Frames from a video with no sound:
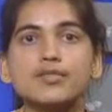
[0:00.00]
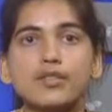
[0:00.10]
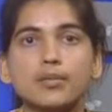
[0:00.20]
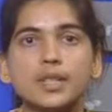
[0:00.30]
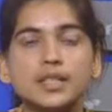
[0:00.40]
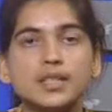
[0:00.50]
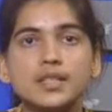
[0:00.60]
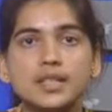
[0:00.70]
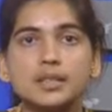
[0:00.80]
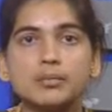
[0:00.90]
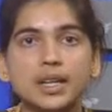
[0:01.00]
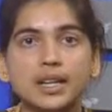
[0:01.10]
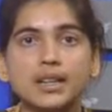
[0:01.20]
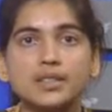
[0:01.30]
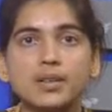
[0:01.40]
from the existing
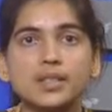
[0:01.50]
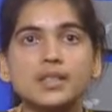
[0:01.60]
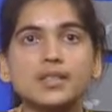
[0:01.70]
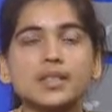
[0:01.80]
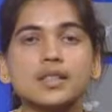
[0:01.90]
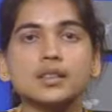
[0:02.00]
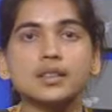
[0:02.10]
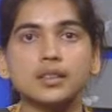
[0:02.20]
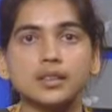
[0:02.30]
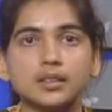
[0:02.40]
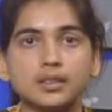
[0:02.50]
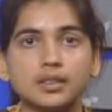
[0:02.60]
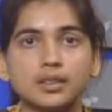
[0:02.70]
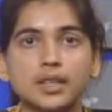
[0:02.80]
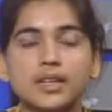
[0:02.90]
buildings or existing
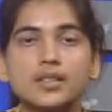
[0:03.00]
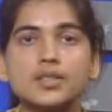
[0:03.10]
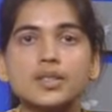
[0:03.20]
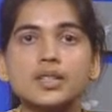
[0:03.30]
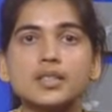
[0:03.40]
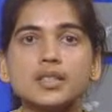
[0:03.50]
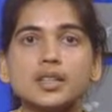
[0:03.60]
industries